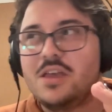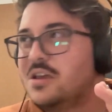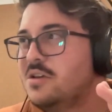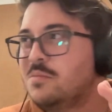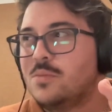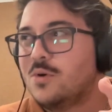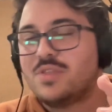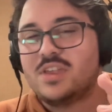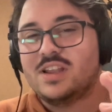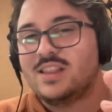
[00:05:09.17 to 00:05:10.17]
more
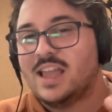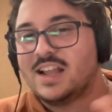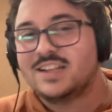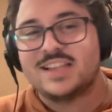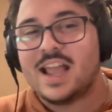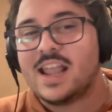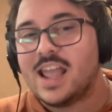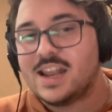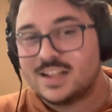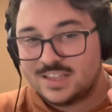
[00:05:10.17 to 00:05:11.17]
than like a
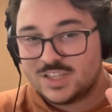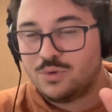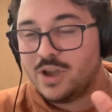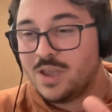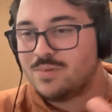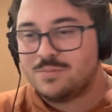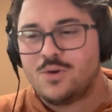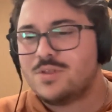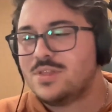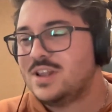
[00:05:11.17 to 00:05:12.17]
decade at this point, for
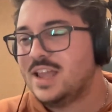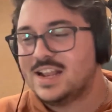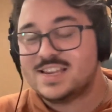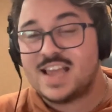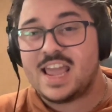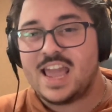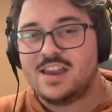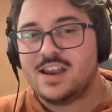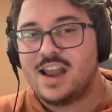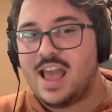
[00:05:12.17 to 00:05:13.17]
more than like a
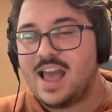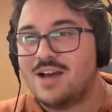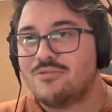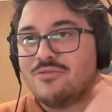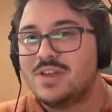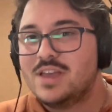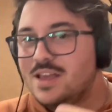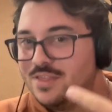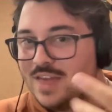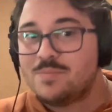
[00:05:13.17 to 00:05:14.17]
decade and a half.
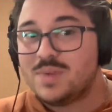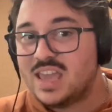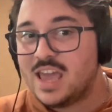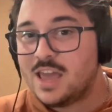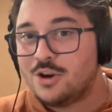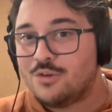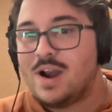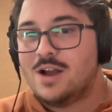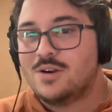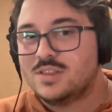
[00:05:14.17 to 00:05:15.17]
that began
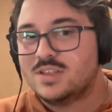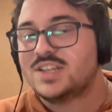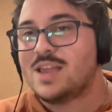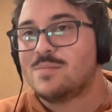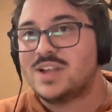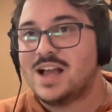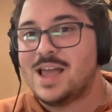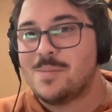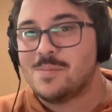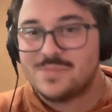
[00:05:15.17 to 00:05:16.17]
around the same
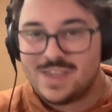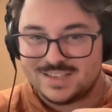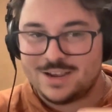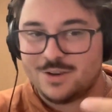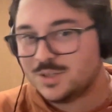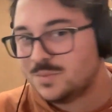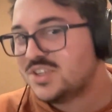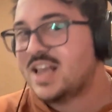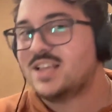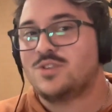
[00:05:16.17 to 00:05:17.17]
time as I was
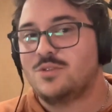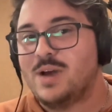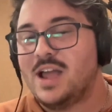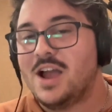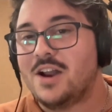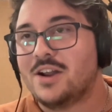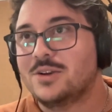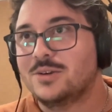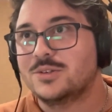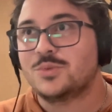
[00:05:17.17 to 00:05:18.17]
obsessed with
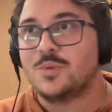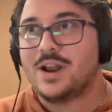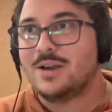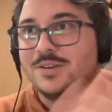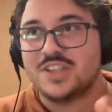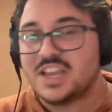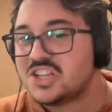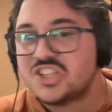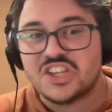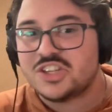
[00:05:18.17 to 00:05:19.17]
Bionicles when I was like
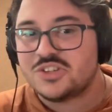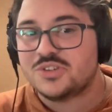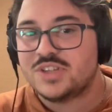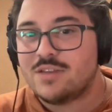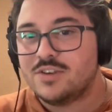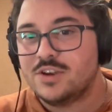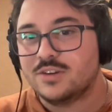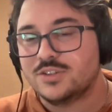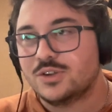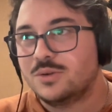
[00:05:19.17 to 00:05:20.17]
6 or 7
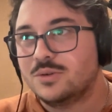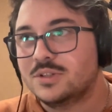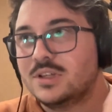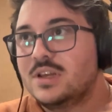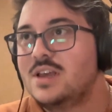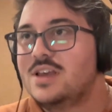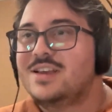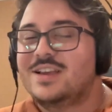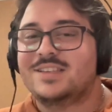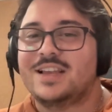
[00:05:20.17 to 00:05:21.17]
years old.
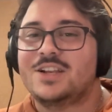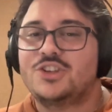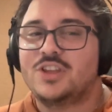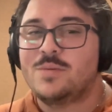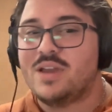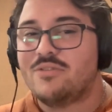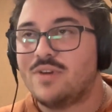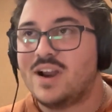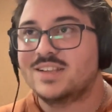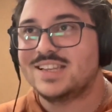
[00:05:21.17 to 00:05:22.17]
Essentially, my
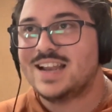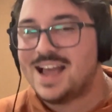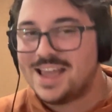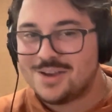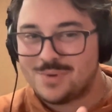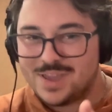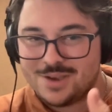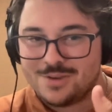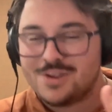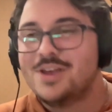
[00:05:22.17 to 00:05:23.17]
friends and I,
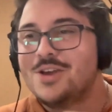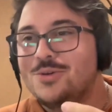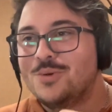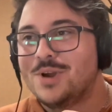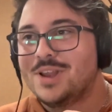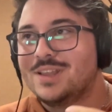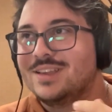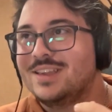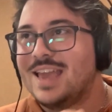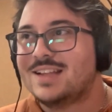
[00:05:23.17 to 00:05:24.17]
we would
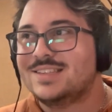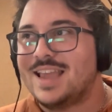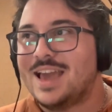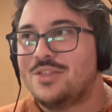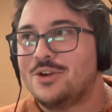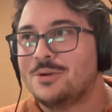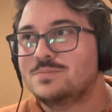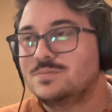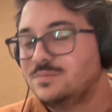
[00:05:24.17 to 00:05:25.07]
get together